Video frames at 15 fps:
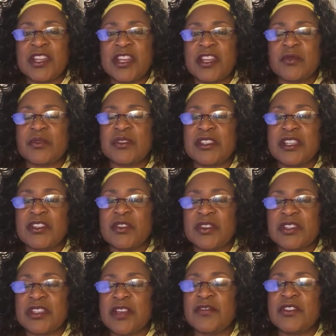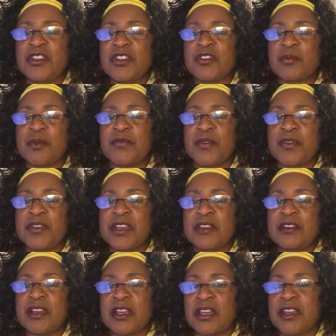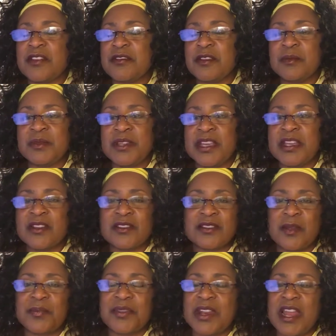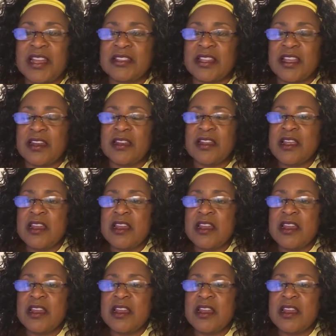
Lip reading: that it took 7 years before they declared him dead or something like that.